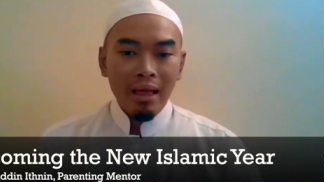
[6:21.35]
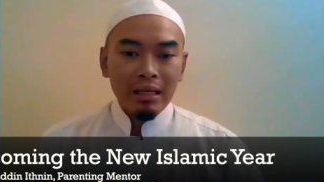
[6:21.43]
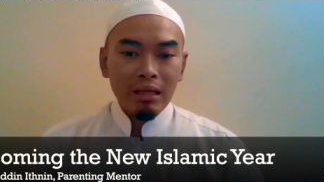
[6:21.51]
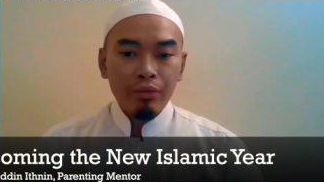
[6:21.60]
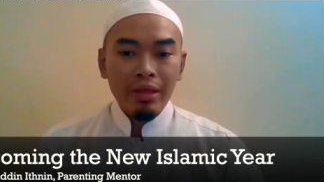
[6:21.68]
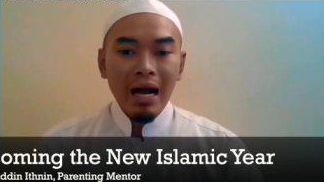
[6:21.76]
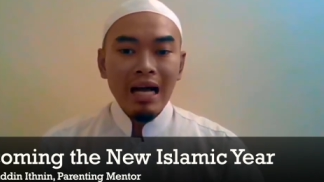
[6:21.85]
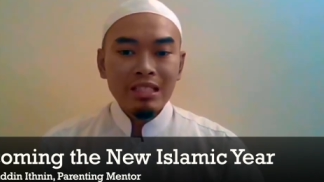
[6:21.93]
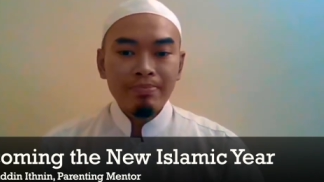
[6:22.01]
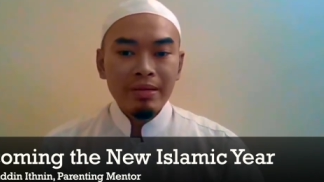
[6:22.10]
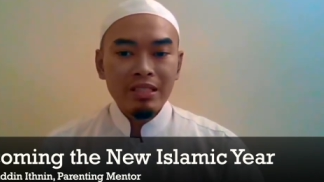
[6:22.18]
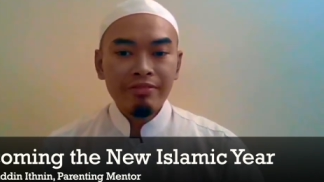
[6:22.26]
Now, there are
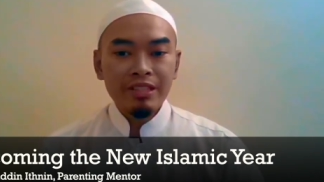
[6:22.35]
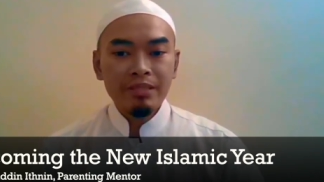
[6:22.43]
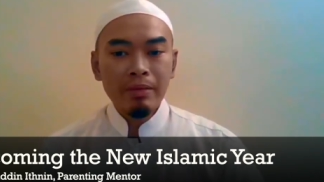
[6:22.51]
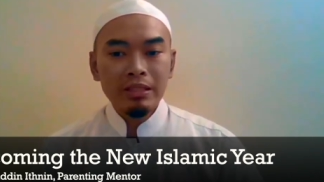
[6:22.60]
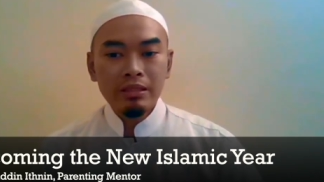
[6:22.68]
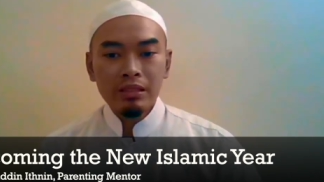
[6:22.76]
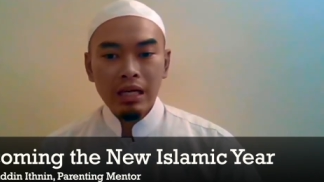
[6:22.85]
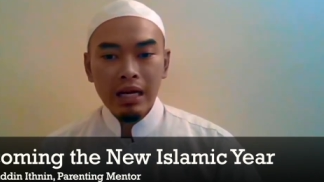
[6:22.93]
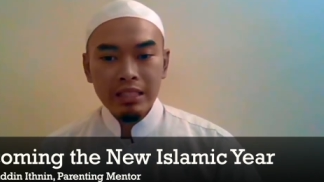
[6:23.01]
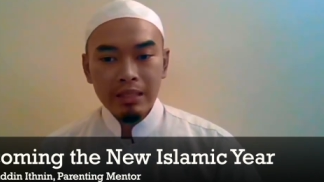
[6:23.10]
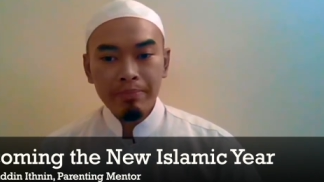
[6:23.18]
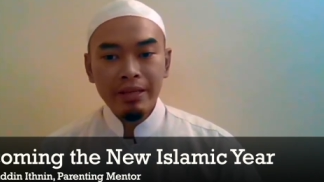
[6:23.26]
specific
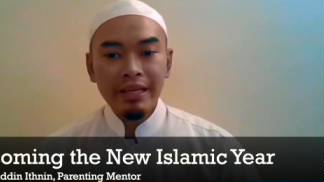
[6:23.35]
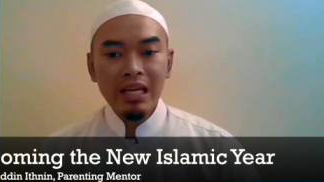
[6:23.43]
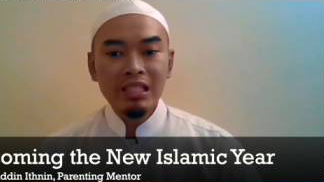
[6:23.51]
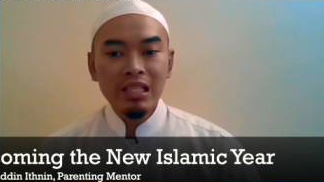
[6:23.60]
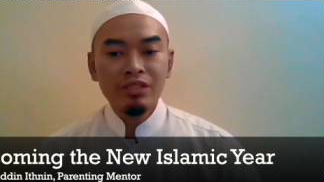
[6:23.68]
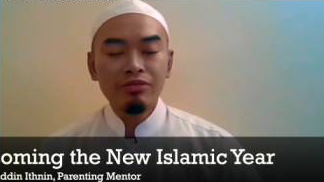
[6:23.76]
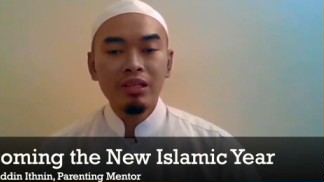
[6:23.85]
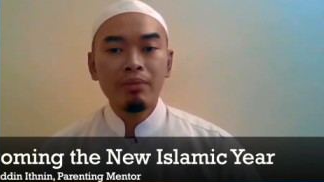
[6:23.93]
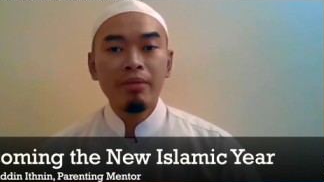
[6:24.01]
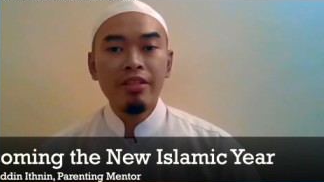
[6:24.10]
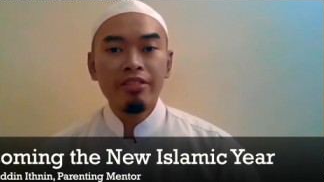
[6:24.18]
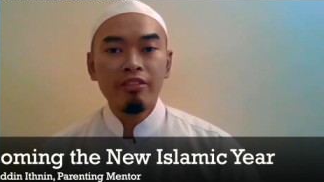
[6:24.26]
supplications for the
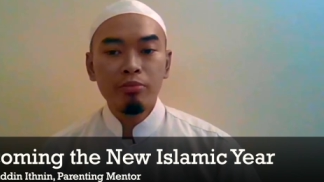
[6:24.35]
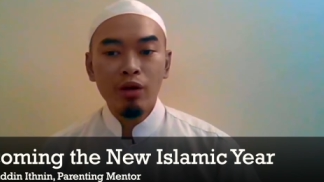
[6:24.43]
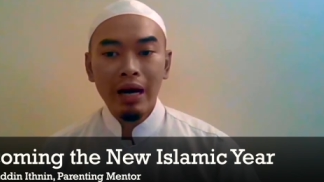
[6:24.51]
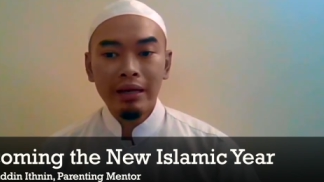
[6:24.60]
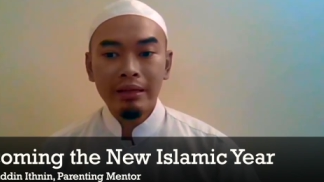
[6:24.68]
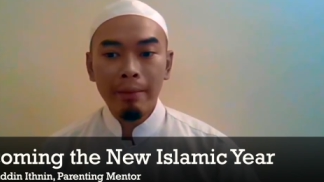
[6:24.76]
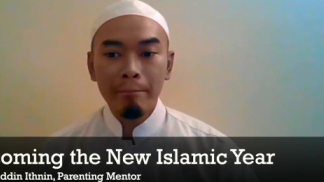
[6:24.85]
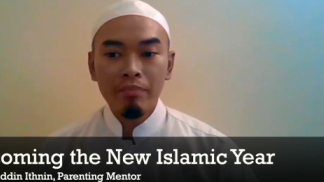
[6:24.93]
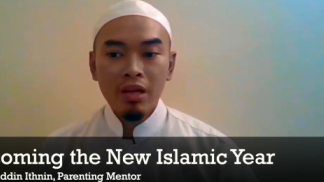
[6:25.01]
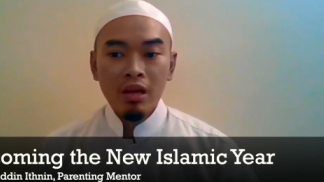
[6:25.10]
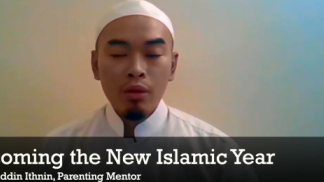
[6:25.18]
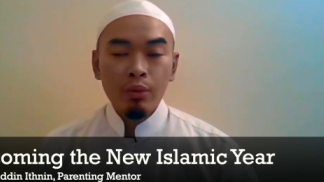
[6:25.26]
month of Muharram,
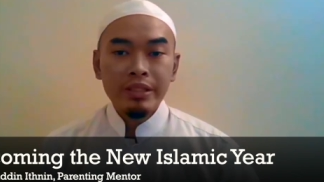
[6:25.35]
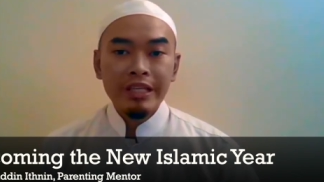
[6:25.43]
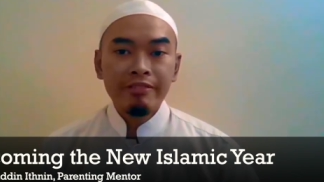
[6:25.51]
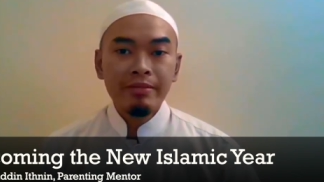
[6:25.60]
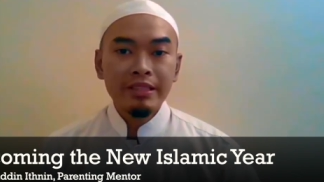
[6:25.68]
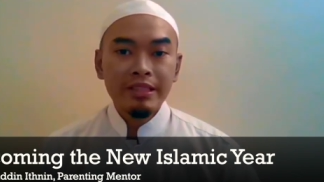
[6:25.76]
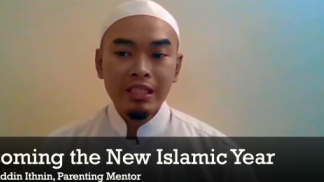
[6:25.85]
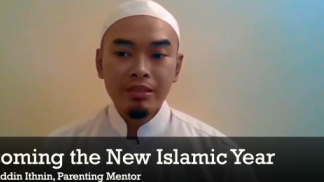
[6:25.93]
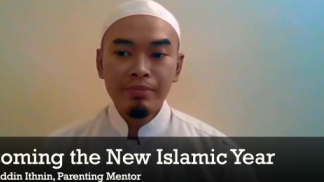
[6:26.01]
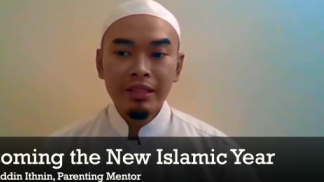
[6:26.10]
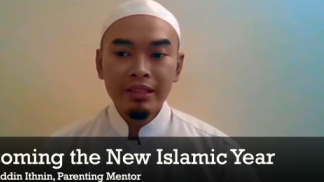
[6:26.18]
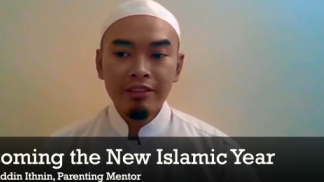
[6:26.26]
which have been
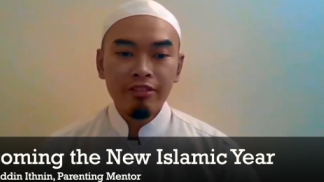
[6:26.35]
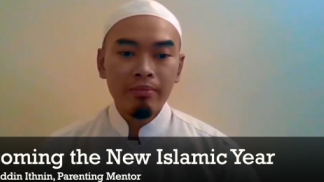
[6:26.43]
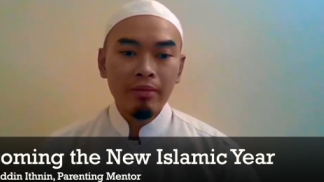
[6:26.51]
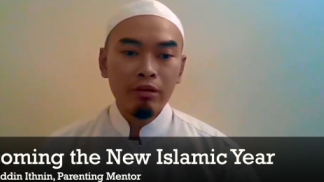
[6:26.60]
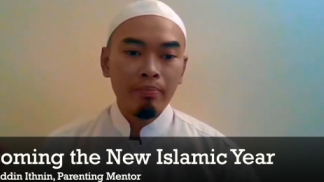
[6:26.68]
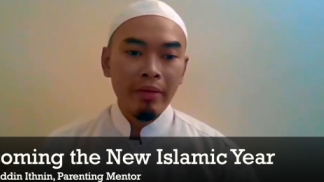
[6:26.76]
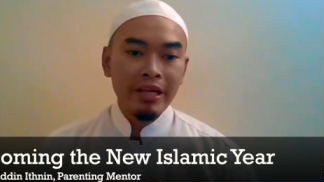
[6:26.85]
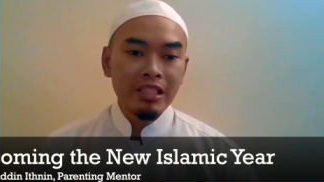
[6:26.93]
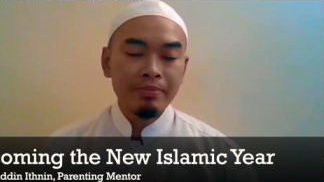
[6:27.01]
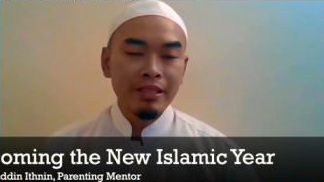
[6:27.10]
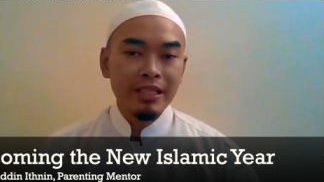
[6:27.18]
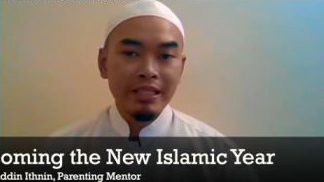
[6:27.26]
transmitted from our pious
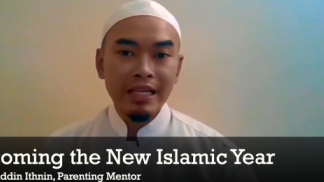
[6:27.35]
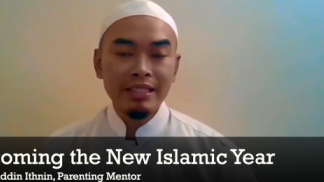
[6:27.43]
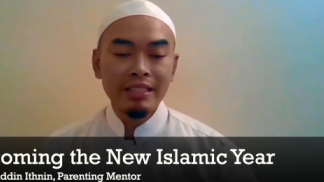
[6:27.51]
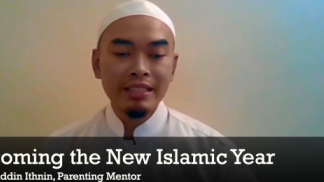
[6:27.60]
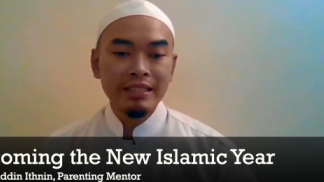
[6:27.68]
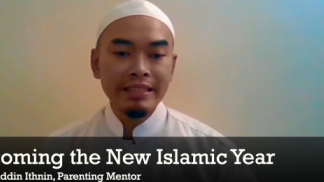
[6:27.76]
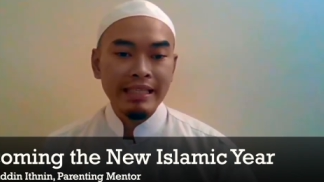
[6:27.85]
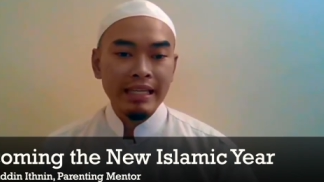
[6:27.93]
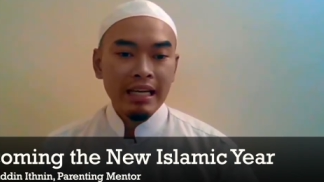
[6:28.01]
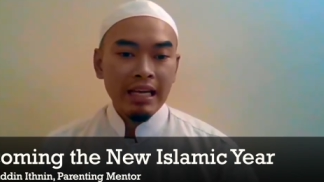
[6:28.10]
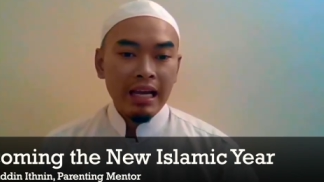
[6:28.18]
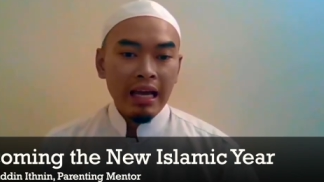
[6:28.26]
predecessors,
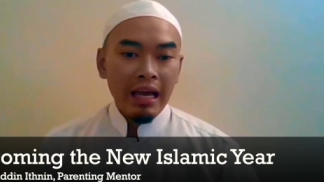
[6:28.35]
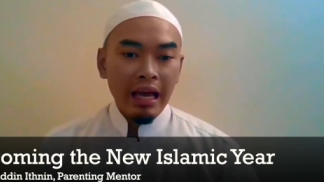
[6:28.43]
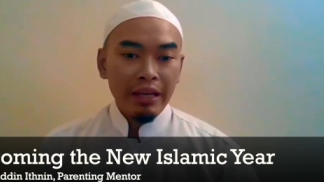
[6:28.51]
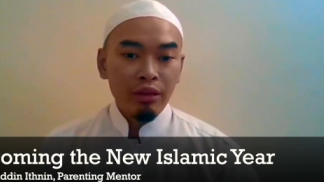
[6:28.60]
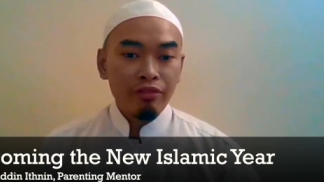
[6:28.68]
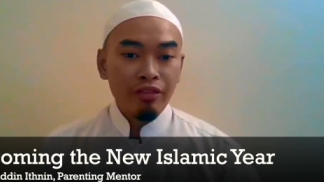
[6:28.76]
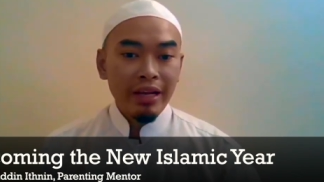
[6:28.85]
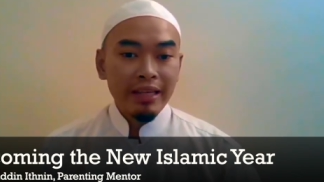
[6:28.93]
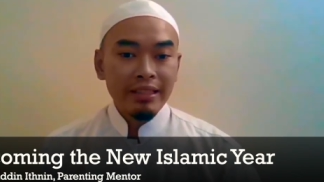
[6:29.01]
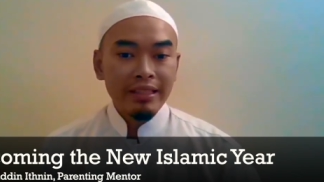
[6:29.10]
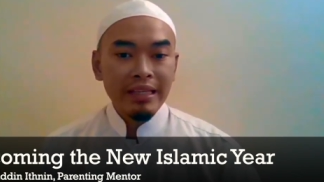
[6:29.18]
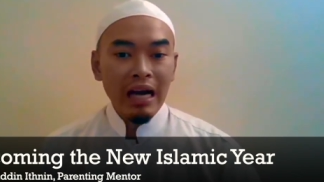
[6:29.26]
and not
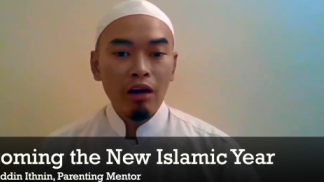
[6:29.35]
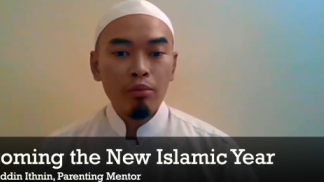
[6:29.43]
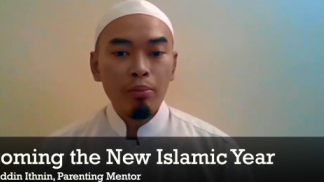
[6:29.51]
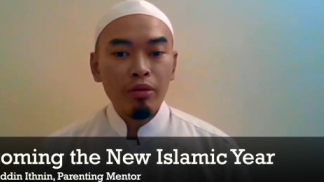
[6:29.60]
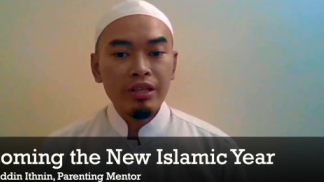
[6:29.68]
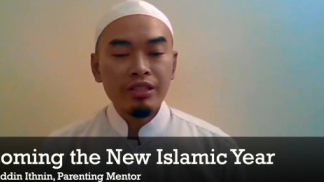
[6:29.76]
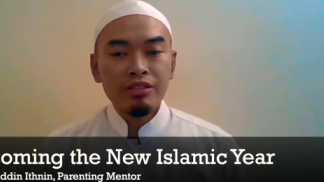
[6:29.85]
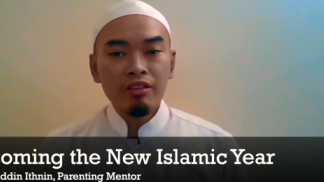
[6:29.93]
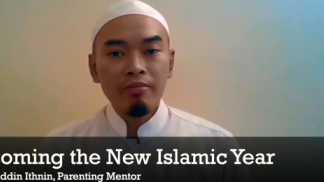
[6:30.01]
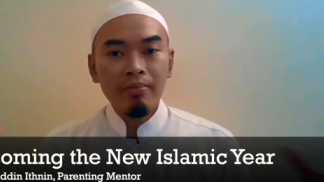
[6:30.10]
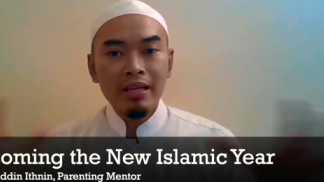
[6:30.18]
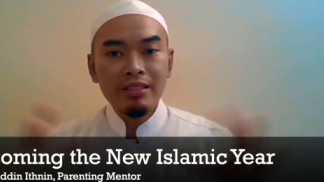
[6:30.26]
forgetting the outpourings
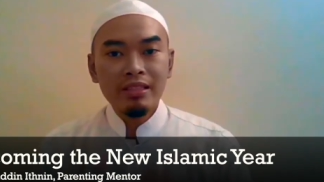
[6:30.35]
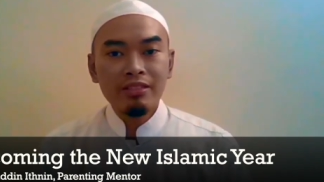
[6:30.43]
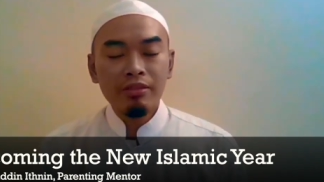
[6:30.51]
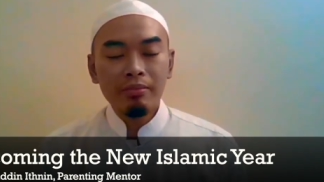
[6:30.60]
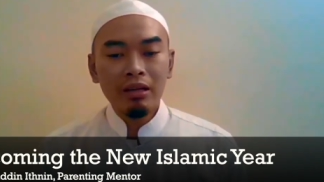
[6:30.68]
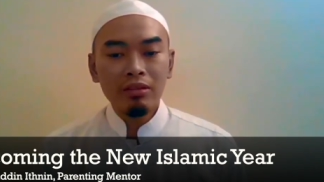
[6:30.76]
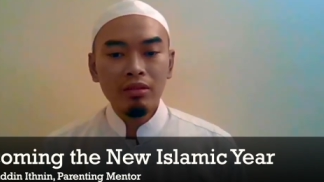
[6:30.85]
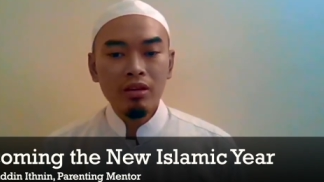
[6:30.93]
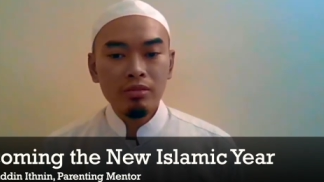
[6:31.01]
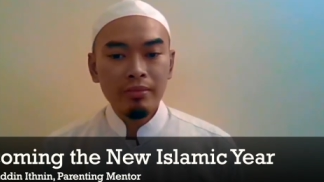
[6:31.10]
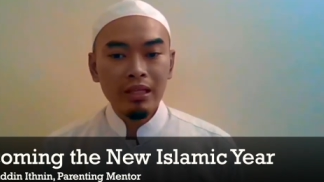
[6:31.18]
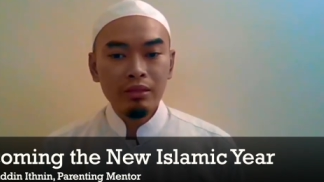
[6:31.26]
of blessings from
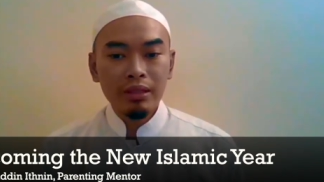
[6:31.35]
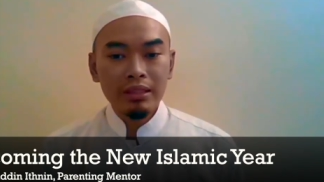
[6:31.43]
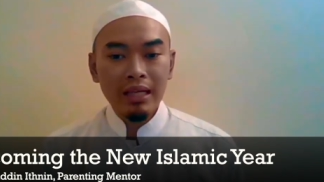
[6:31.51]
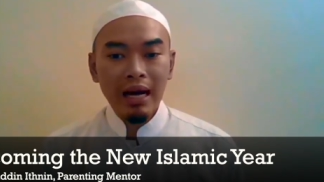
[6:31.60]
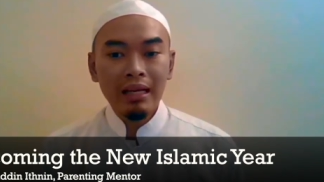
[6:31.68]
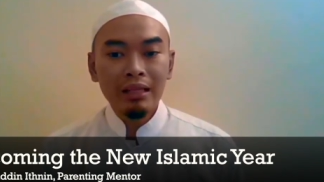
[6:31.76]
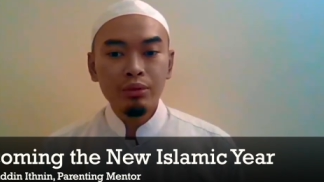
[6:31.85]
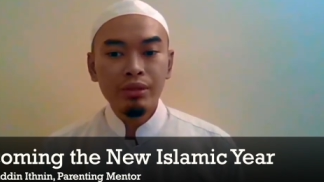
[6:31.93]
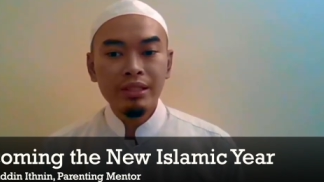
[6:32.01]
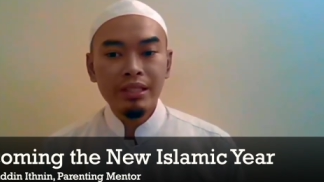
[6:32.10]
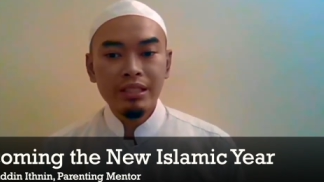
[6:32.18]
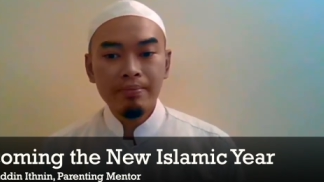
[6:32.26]
Allah subhanahu wa ta'ala
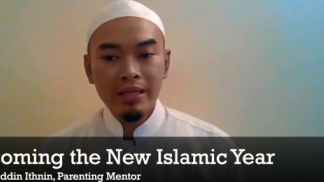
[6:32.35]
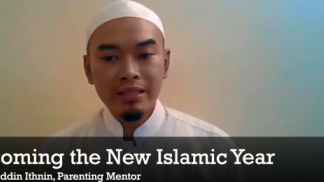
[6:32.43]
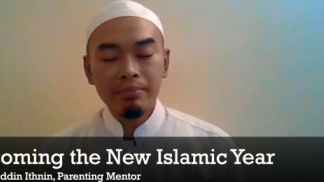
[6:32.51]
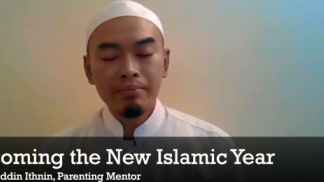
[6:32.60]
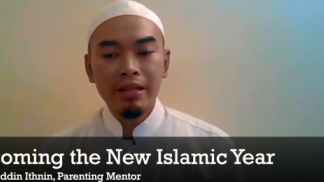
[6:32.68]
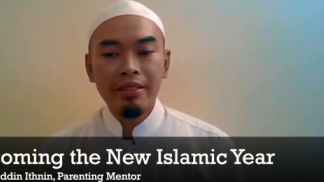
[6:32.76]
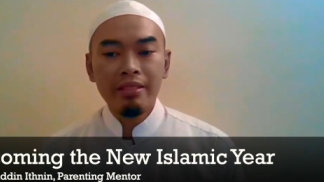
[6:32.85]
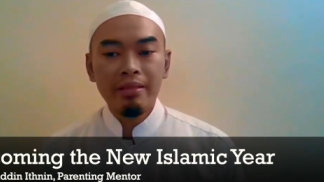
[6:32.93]
during this blessed month.